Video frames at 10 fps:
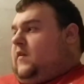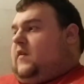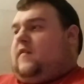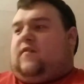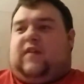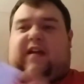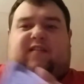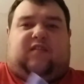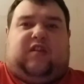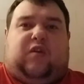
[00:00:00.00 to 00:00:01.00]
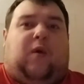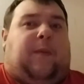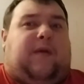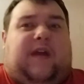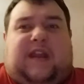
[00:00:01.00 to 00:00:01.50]
So that's new.
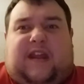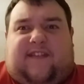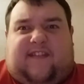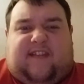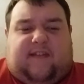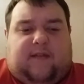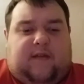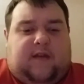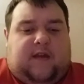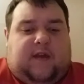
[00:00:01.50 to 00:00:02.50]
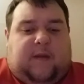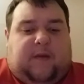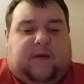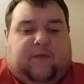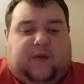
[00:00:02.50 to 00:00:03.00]
Apparently, I need
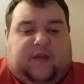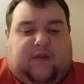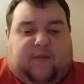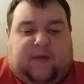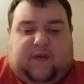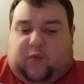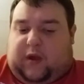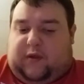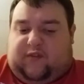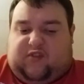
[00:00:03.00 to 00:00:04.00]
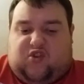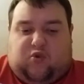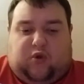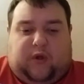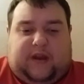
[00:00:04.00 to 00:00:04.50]
apparently, before I use my wireless
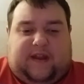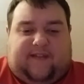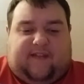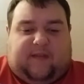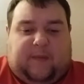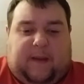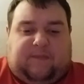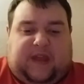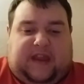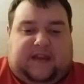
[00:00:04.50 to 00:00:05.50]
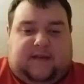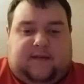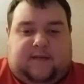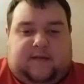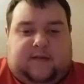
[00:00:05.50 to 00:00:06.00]
controller, I need a system update,
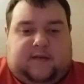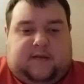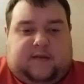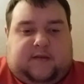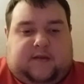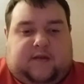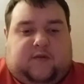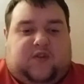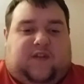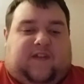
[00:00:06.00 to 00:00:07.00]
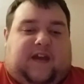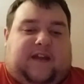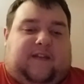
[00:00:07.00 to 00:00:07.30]
which is kind of